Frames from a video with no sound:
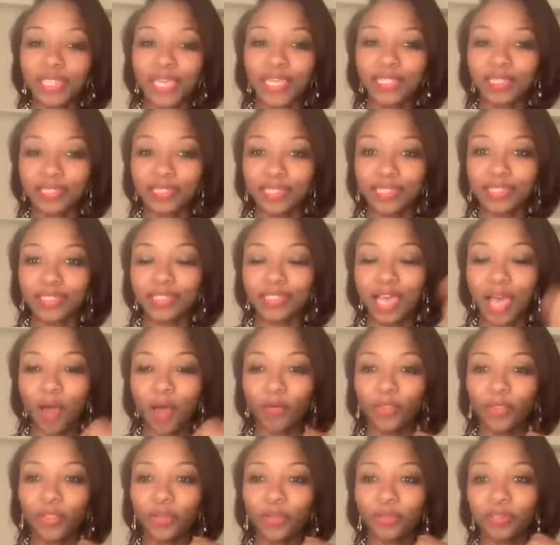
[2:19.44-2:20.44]
set it's
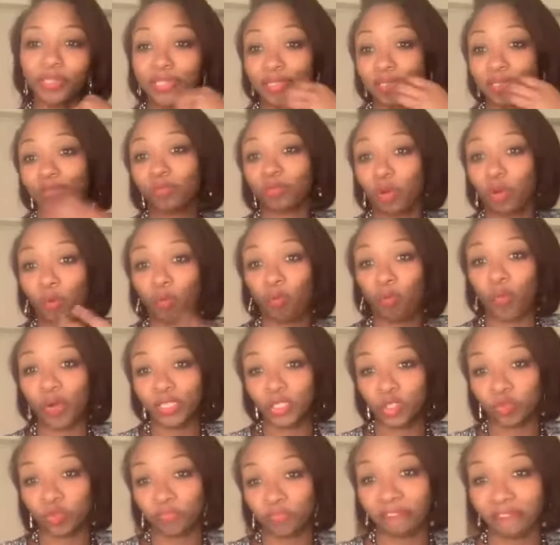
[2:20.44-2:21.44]
how you, it's
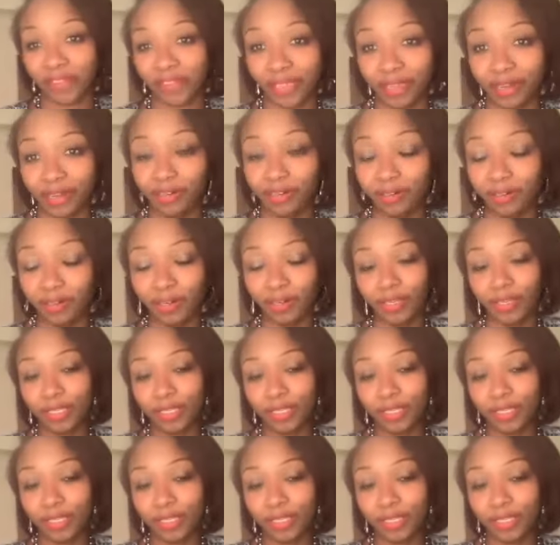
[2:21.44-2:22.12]
what you fear